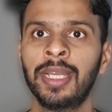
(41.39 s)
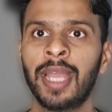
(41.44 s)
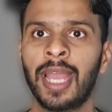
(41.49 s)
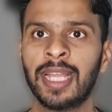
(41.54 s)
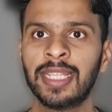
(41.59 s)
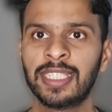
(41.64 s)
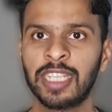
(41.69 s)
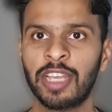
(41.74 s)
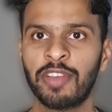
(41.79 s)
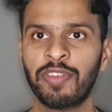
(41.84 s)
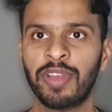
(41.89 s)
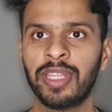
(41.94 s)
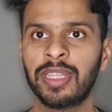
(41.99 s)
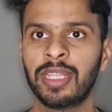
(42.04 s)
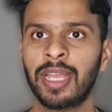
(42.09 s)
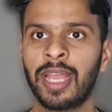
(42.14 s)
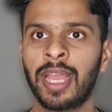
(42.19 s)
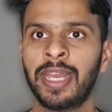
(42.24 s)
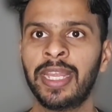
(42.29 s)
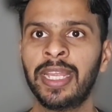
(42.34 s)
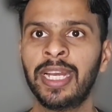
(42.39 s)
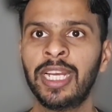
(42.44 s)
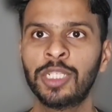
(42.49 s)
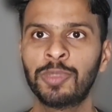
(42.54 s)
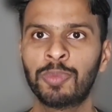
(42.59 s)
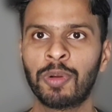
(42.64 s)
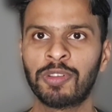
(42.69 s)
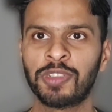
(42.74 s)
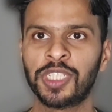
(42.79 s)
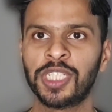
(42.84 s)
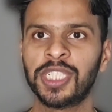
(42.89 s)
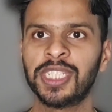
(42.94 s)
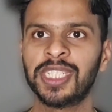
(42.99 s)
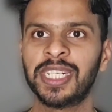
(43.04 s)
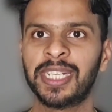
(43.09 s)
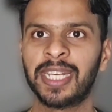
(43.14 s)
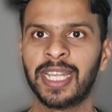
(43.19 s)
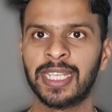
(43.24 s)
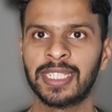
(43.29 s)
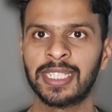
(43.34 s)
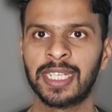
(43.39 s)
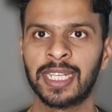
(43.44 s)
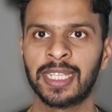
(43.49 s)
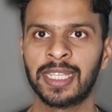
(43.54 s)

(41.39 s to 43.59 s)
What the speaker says: And seventh, an English proficiency test,